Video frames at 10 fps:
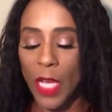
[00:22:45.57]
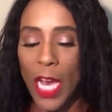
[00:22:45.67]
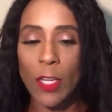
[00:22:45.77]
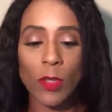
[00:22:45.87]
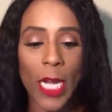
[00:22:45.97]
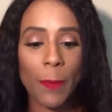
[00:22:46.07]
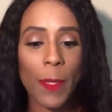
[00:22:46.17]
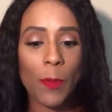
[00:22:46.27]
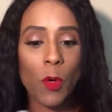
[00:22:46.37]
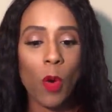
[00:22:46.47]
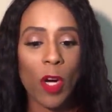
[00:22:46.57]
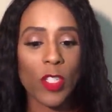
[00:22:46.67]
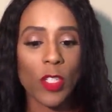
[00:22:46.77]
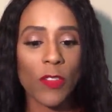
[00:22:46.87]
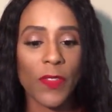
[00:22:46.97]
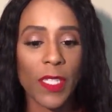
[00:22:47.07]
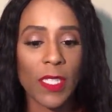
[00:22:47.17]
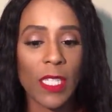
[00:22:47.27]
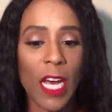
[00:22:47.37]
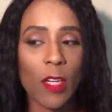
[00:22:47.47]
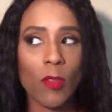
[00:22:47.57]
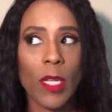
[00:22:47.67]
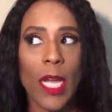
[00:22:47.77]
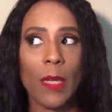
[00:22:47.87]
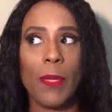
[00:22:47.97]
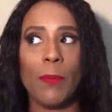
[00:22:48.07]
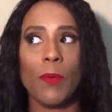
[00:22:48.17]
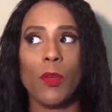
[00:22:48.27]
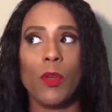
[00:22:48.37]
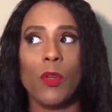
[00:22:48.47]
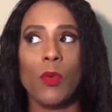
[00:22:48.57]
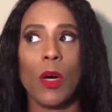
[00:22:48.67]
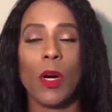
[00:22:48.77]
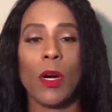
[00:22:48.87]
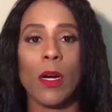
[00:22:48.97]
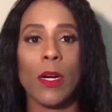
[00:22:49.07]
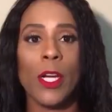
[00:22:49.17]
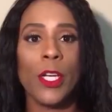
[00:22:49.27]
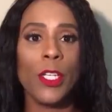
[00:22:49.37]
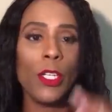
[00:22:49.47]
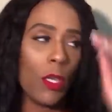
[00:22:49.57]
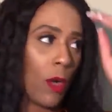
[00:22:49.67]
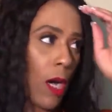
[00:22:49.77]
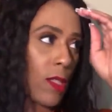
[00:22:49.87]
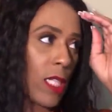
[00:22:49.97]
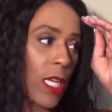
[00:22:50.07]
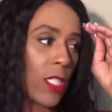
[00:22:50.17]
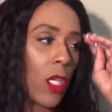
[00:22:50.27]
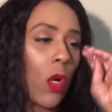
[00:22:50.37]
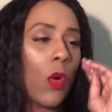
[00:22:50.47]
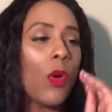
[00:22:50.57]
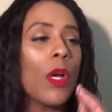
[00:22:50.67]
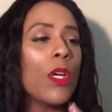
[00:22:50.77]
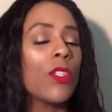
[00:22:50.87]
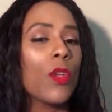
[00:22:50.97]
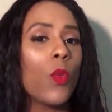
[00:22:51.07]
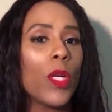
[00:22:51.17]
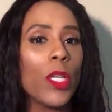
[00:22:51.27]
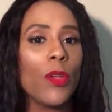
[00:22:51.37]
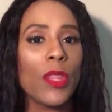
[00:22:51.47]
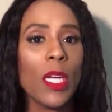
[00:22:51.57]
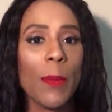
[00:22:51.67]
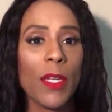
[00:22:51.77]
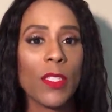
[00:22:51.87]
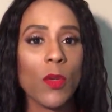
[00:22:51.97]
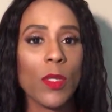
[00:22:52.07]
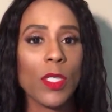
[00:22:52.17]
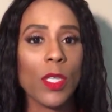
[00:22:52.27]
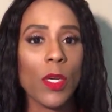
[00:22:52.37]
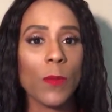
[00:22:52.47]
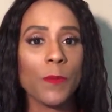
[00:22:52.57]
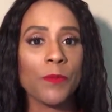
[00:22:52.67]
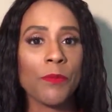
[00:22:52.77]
I don't like people who are surface. I don't like people who are, you know, I'll say, so what do you think about so-and-so?